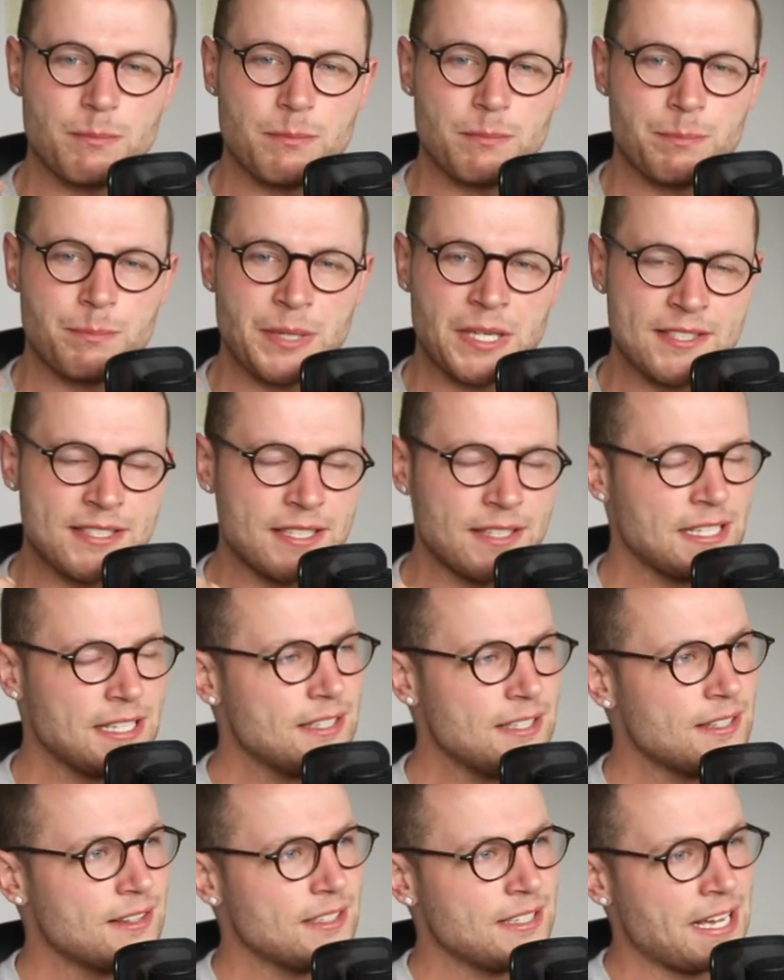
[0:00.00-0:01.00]
Because at the end
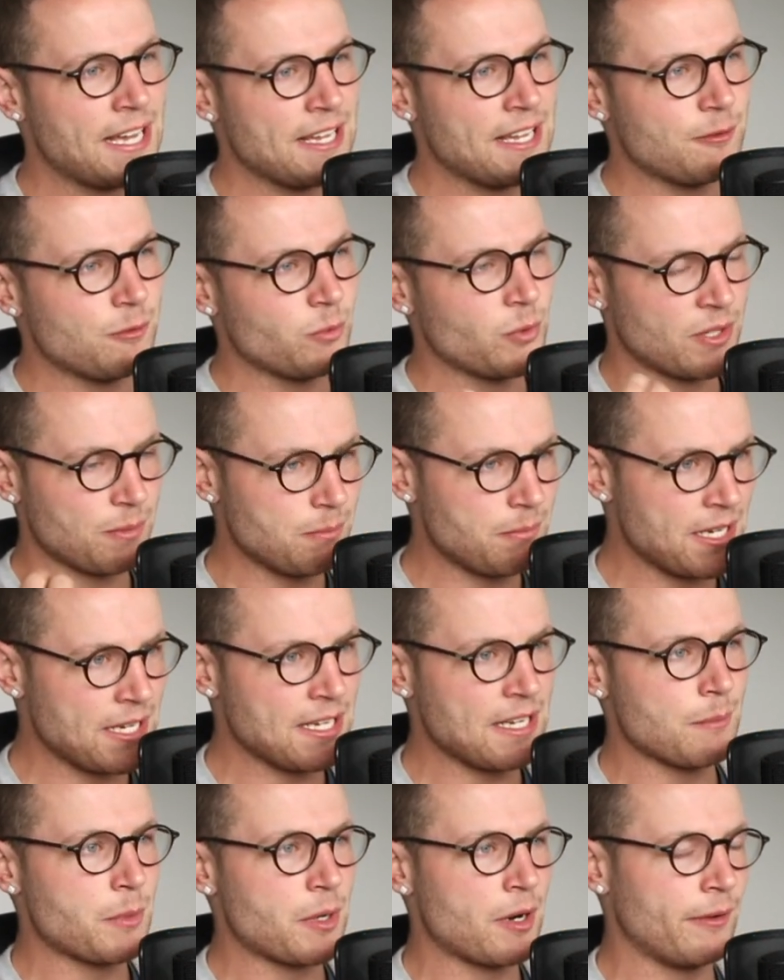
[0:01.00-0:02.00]
of the day, with me
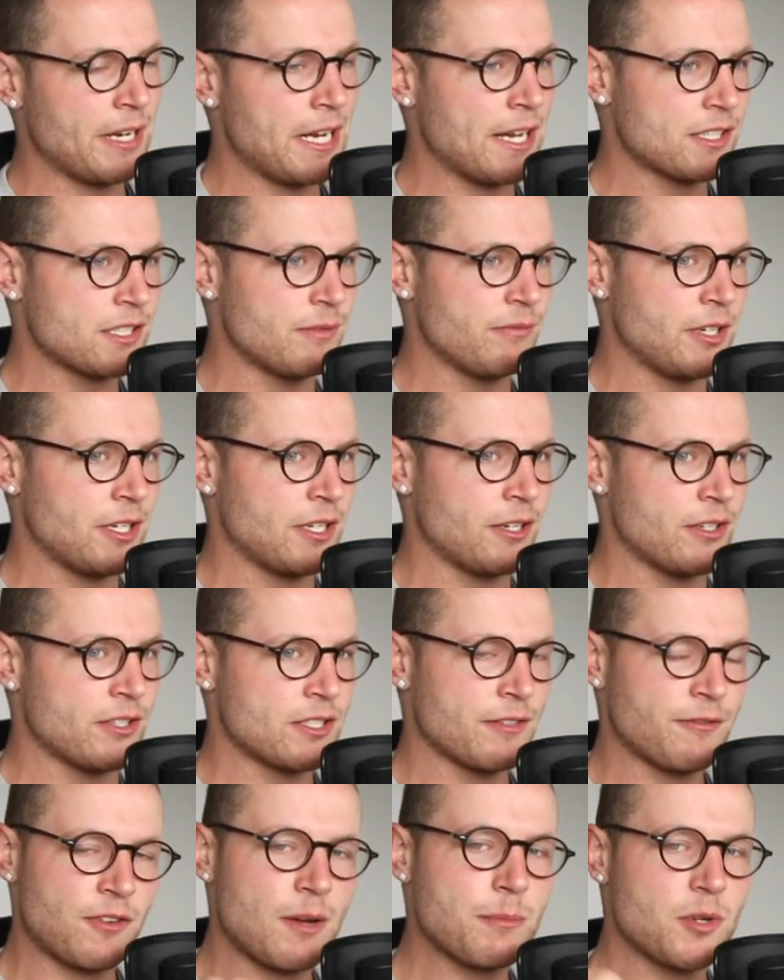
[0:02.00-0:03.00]
and my reaction videos,
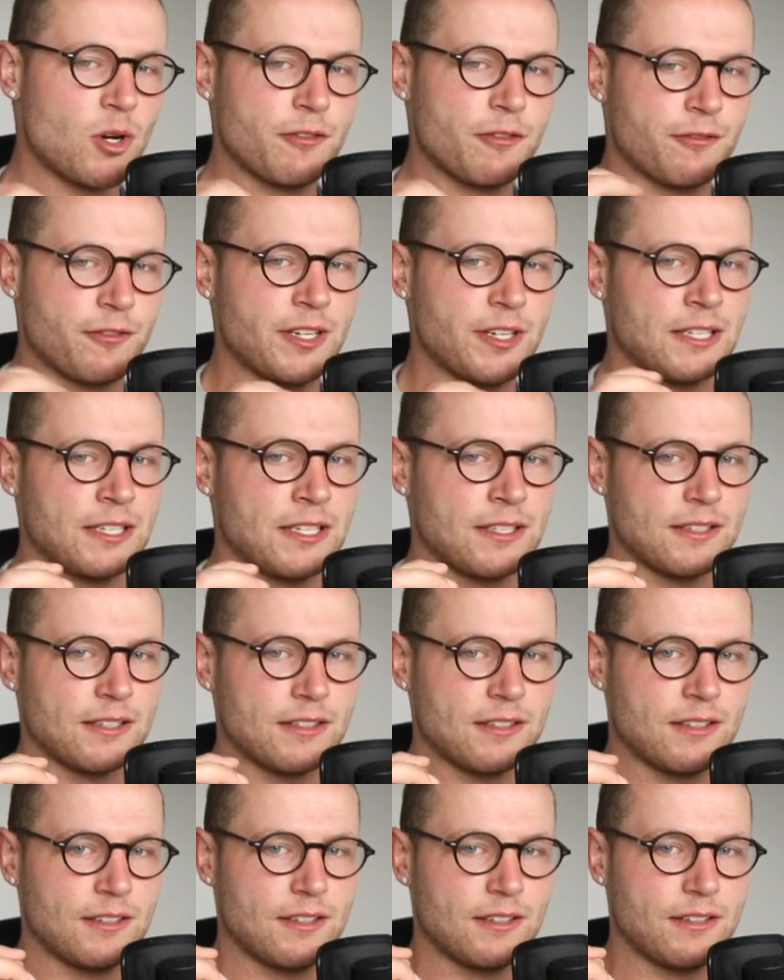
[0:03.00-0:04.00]
if I'm not feeling
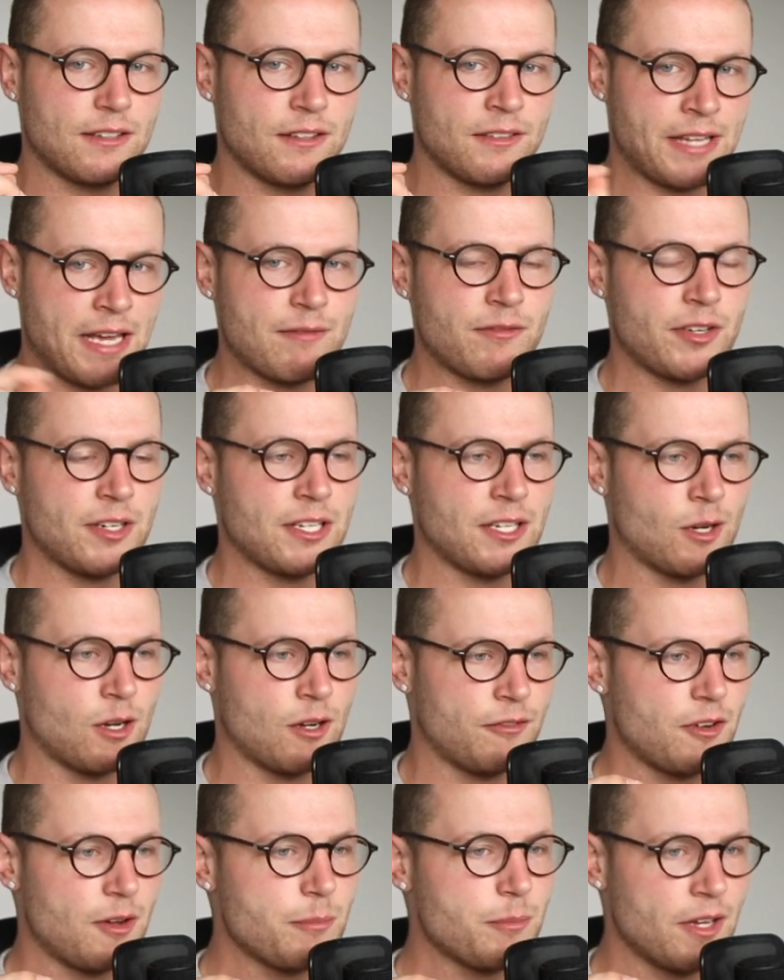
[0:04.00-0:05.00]
that video,
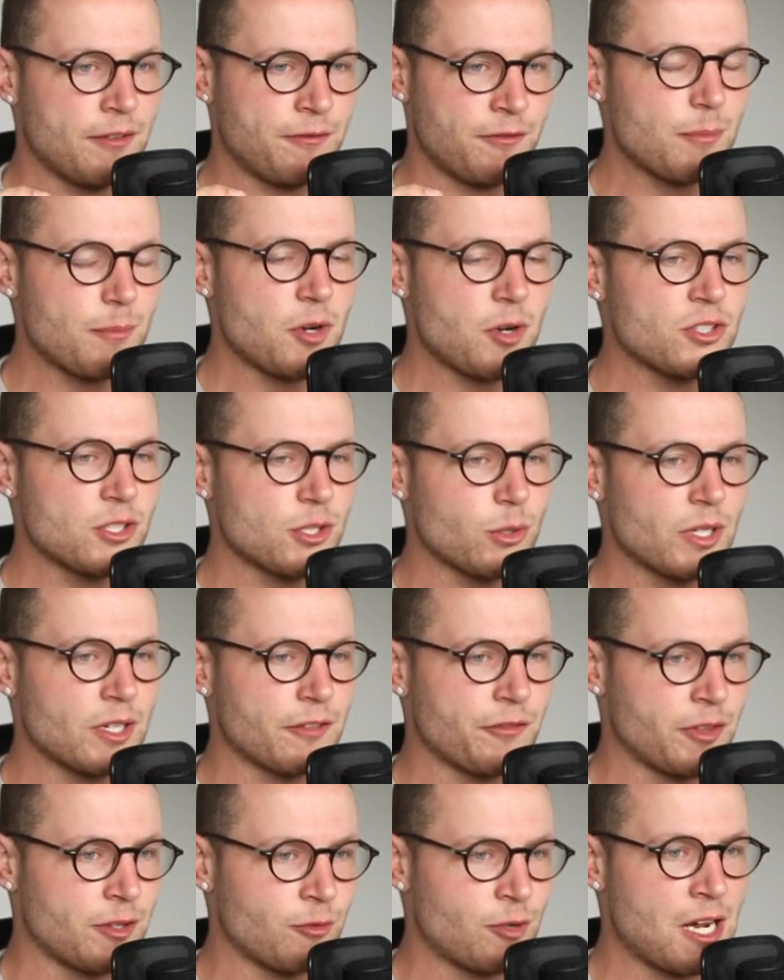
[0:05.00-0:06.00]
if I'm if I'm not doing it for
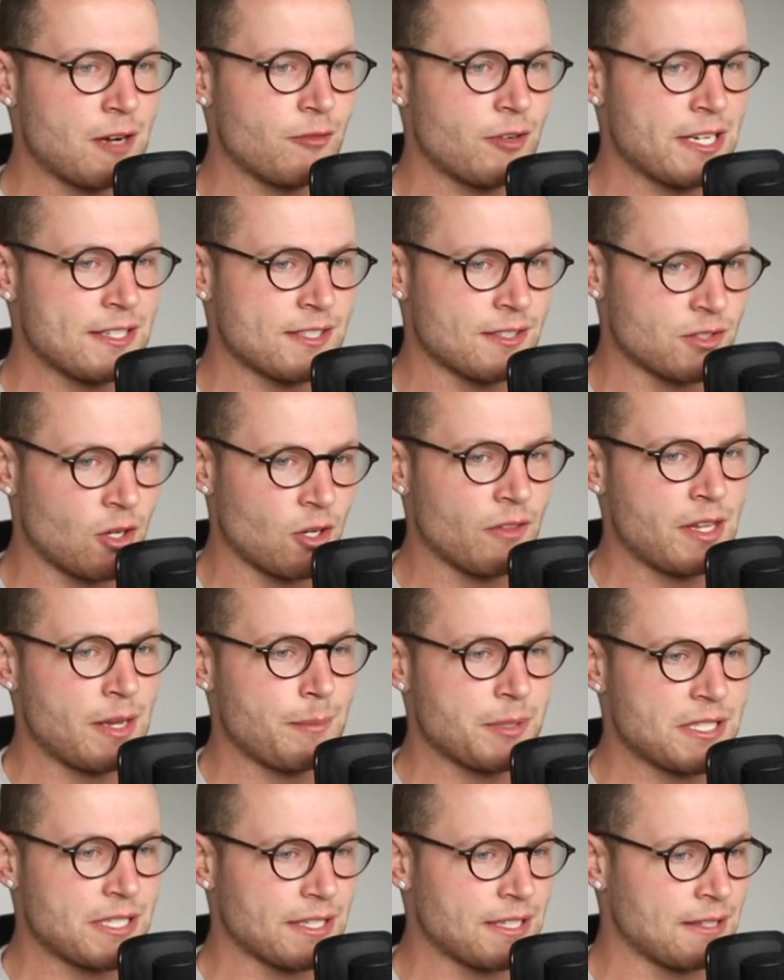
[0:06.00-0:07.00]
the right reasons on that
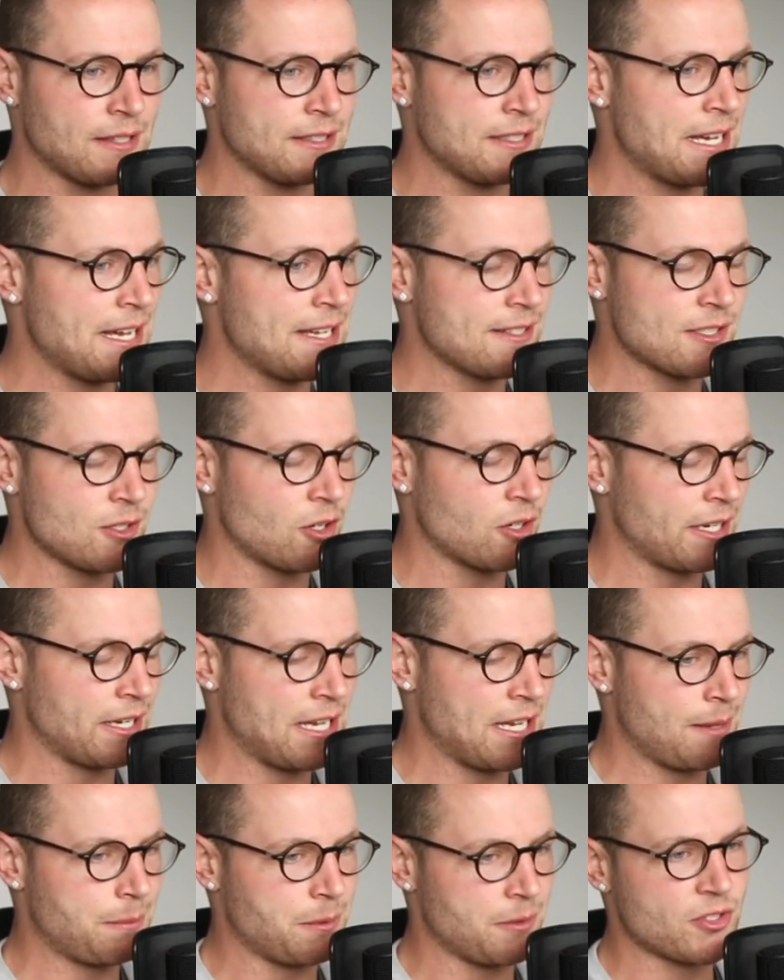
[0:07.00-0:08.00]
particular day, it's not going to
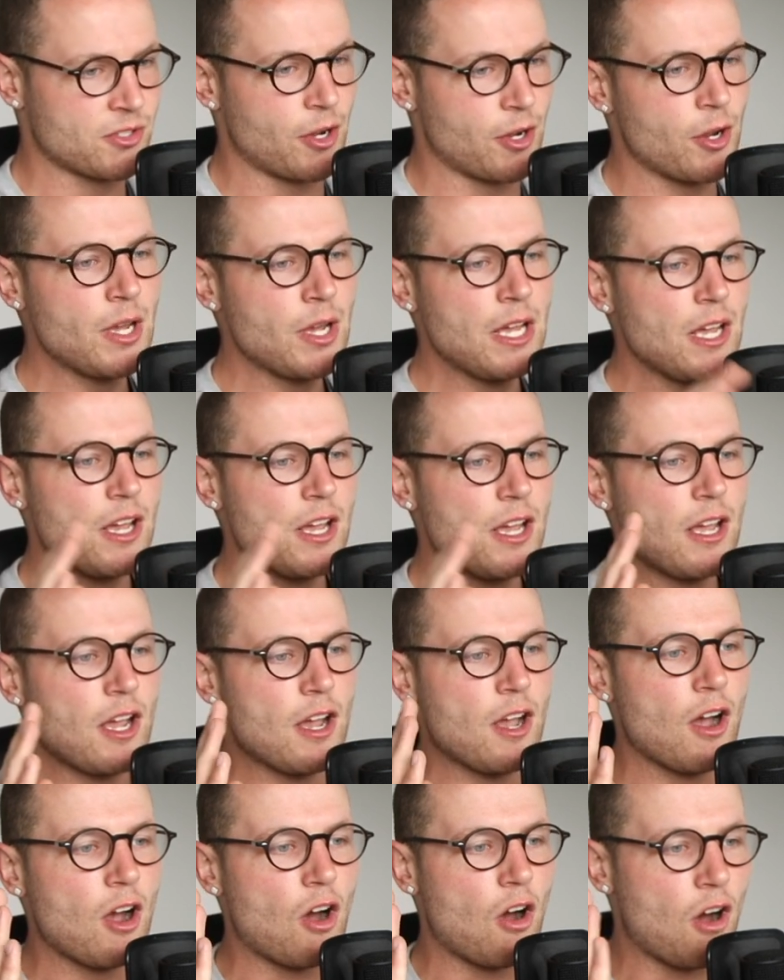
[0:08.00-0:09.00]
happen. So
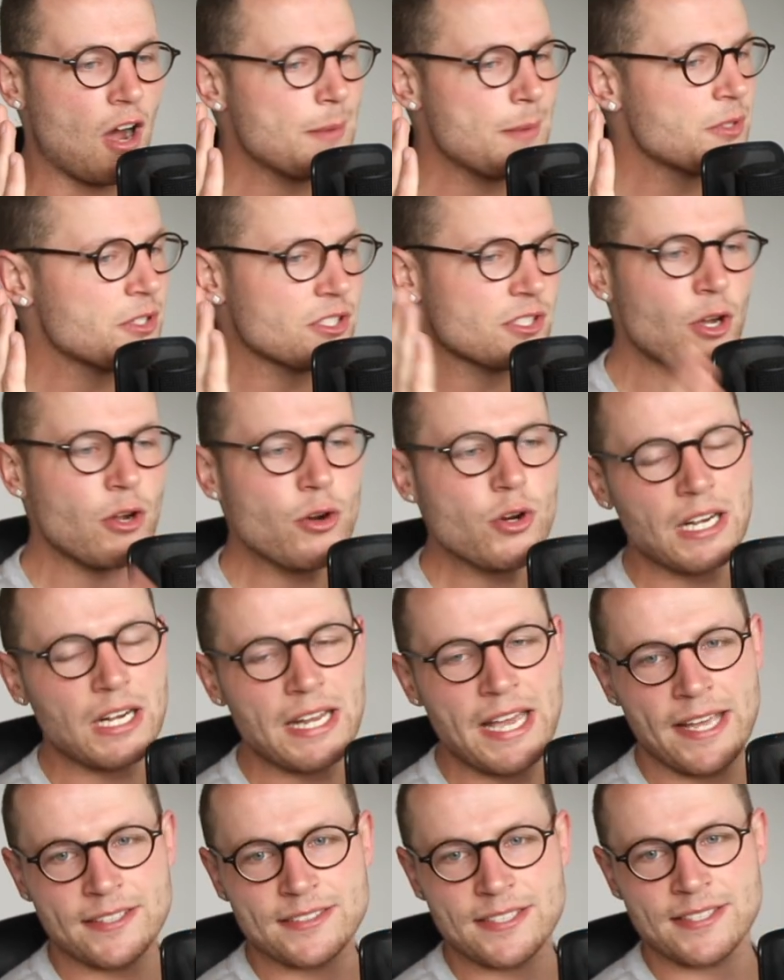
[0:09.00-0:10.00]
I'm so
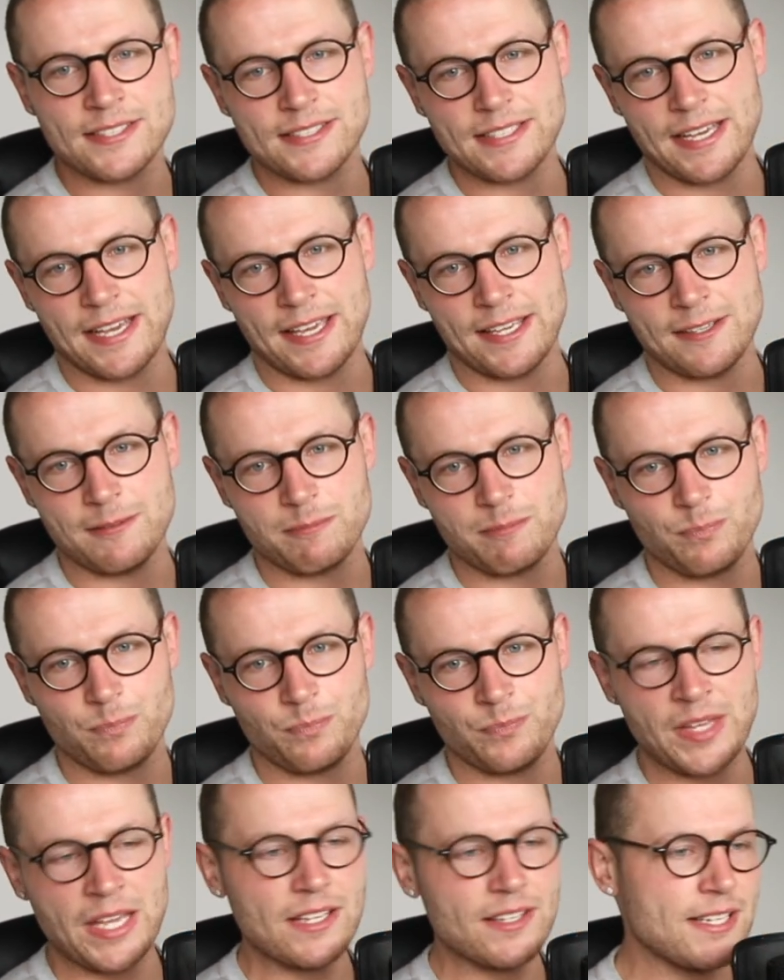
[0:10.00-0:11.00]
glad to say
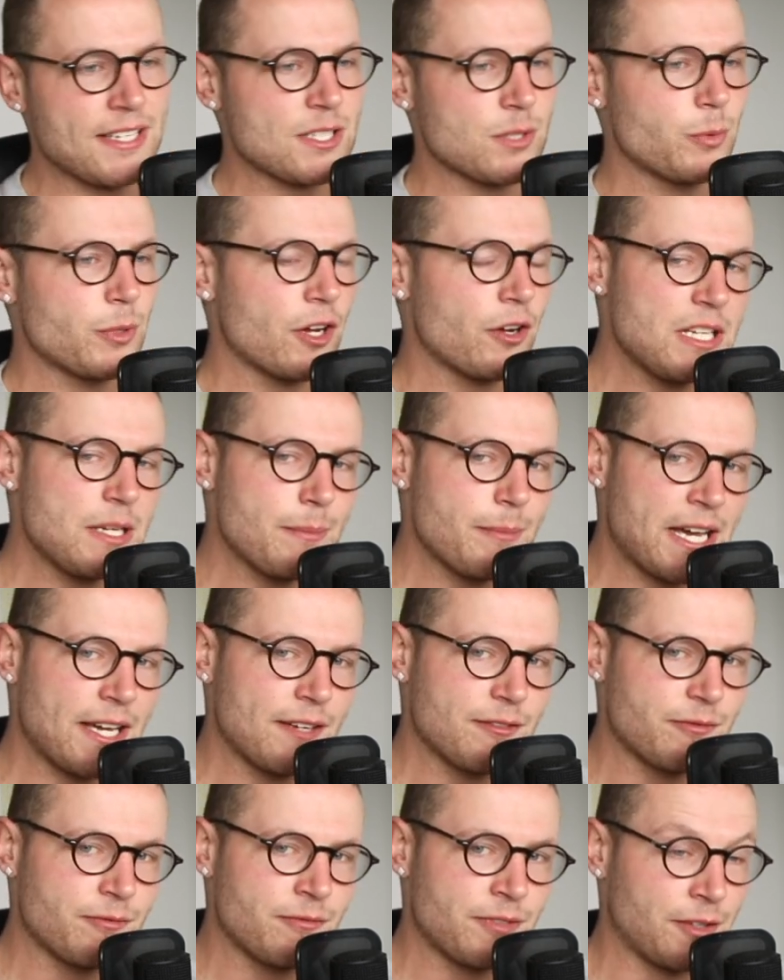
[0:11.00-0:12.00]
that yes, we only
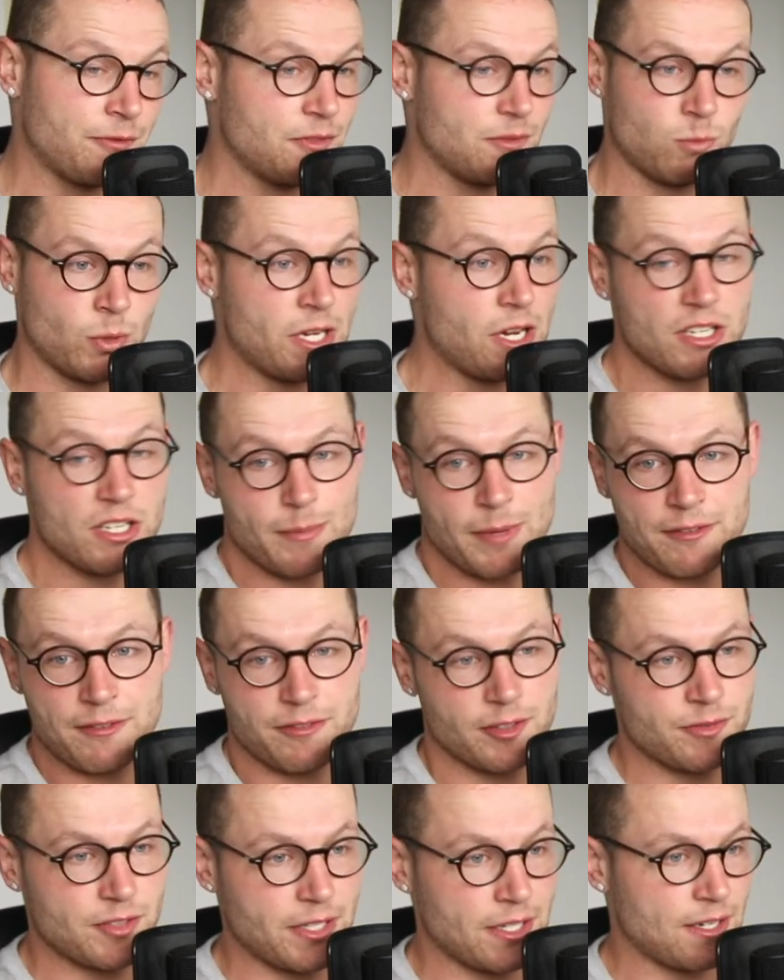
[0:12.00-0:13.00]
made we only made
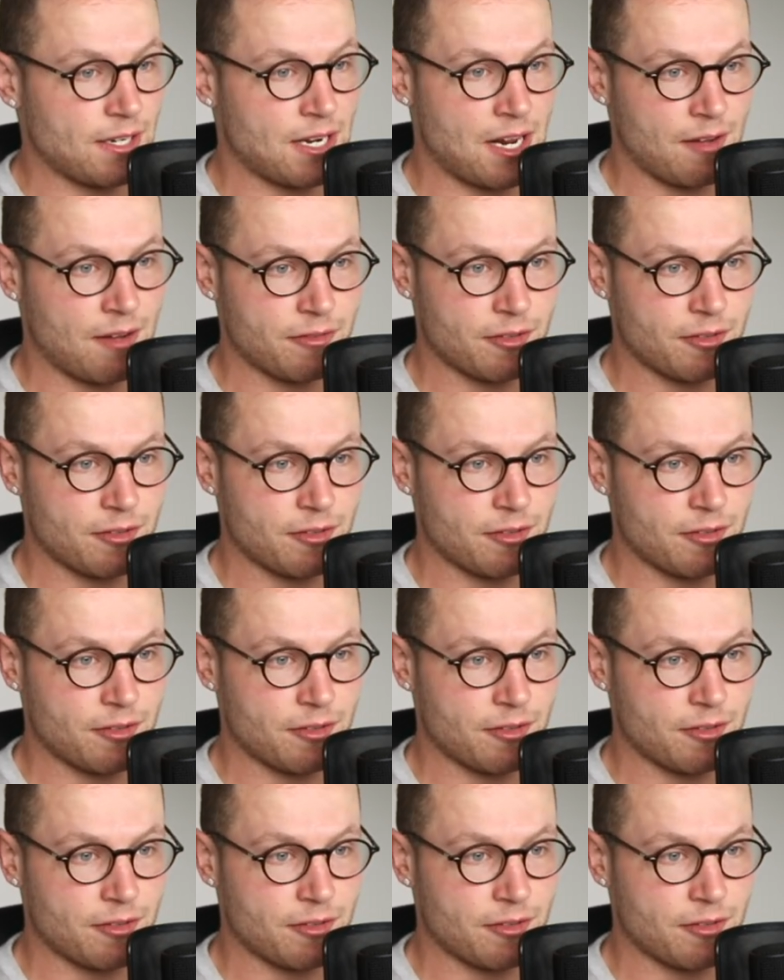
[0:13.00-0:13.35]
fifteen and a half,